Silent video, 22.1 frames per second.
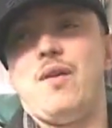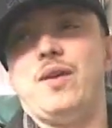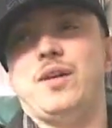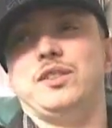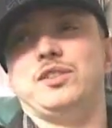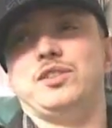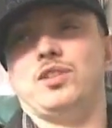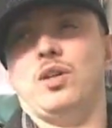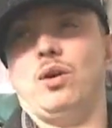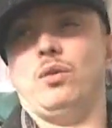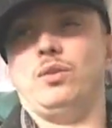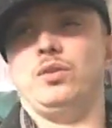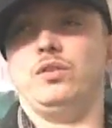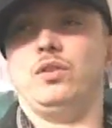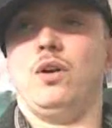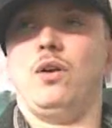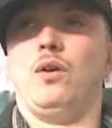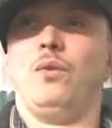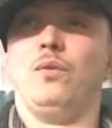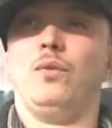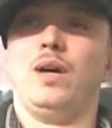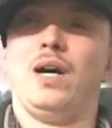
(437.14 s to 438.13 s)
So,
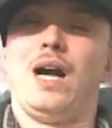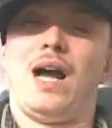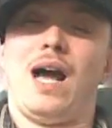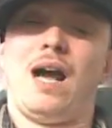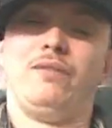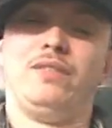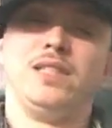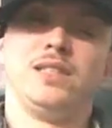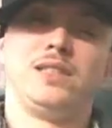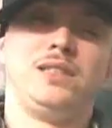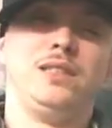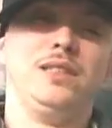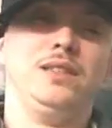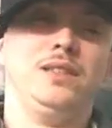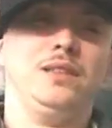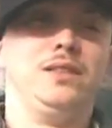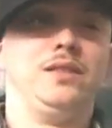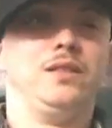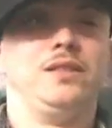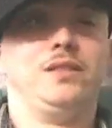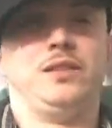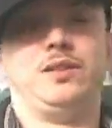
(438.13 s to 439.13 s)

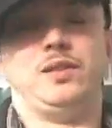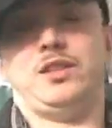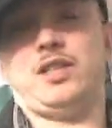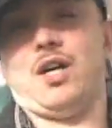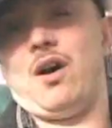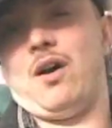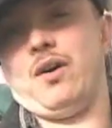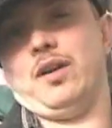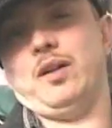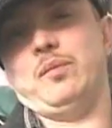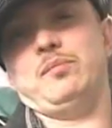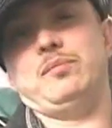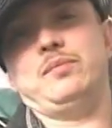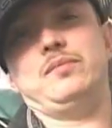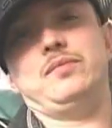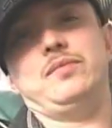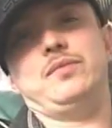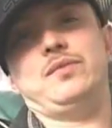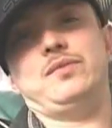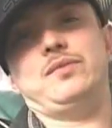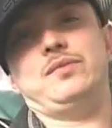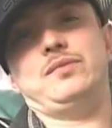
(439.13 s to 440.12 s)
obviously, this is all
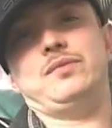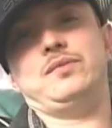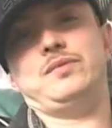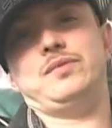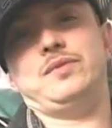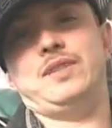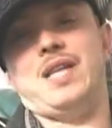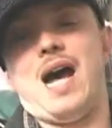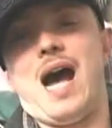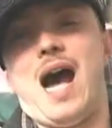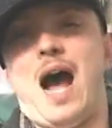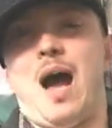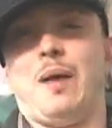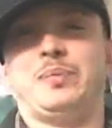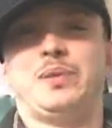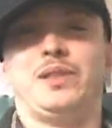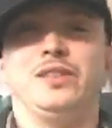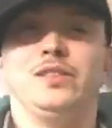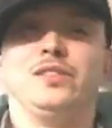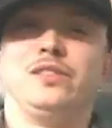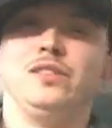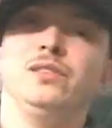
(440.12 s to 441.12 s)
the
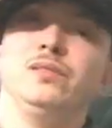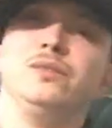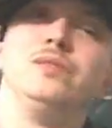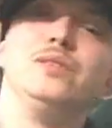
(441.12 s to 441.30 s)
options, the